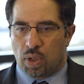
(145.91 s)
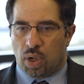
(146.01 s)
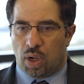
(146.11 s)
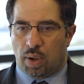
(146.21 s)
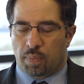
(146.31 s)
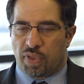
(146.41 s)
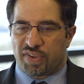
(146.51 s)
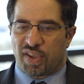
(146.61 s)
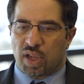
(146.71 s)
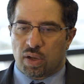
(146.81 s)
The
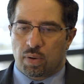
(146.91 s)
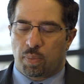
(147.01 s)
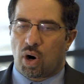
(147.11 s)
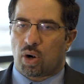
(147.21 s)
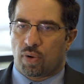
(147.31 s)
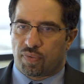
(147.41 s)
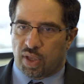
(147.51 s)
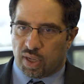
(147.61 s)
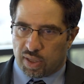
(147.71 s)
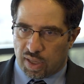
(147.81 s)
second part of
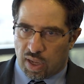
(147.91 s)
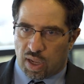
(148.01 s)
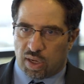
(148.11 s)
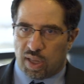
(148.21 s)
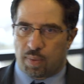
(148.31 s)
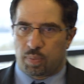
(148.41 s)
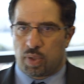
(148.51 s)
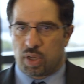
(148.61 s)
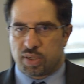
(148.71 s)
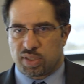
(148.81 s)
the
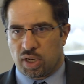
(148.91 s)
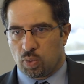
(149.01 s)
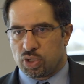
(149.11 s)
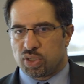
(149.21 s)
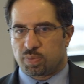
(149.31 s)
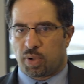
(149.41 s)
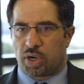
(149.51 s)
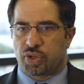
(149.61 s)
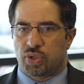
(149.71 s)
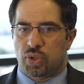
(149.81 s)
GLAMM study, which is
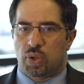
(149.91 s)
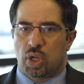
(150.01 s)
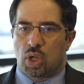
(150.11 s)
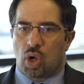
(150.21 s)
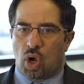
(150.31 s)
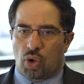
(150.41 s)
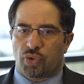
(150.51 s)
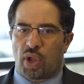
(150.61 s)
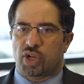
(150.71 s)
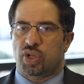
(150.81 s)
part 2,
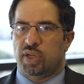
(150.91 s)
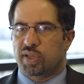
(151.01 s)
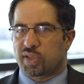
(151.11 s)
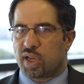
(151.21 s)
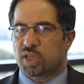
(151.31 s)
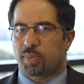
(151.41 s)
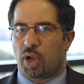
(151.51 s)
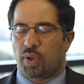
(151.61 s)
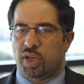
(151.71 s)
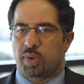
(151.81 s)
also actually discussed
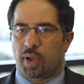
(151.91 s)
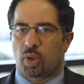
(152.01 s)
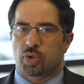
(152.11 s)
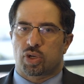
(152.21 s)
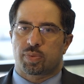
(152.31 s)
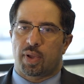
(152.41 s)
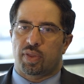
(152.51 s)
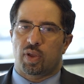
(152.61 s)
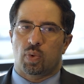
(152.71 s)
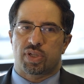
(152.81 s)
about anti-myeloma drugs, but
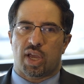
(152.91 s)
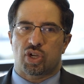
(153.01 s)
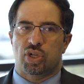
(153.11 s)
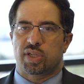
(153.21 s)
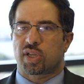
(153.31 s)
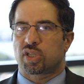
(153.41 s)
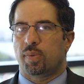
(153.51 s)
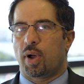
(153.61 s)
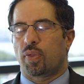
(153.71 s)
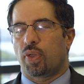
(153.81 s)
it was actually discussing
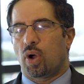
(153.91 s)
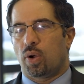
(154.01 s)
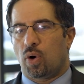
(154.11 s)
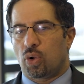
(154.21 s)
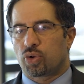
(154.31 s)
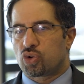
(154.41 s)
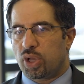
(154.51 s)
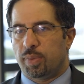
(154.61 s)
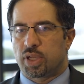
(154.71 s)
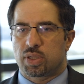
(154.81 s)
about the older
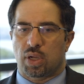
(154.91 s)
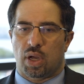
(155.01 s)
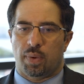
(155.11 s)
treatments,